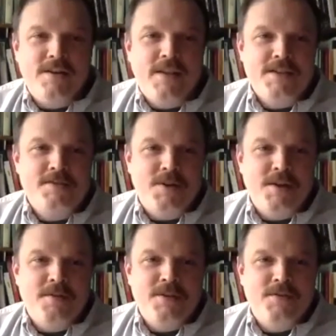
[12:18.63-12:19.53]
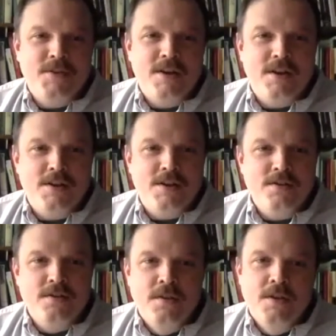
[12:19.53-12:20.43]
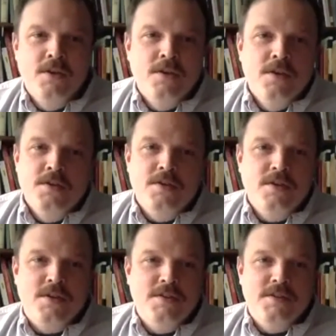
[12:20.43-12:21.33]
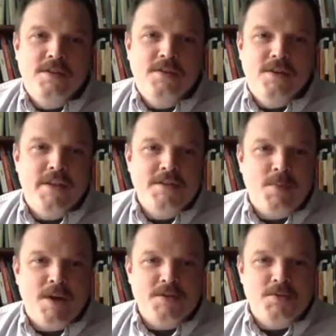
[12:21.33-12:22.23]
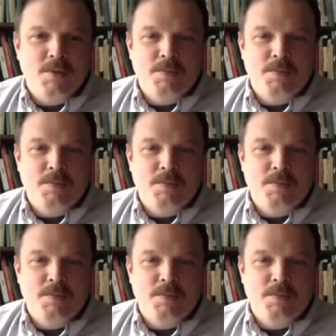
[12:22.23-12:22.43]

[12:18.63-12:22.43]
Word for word: That's what I want to figure out how to do. I don't know how that's possible,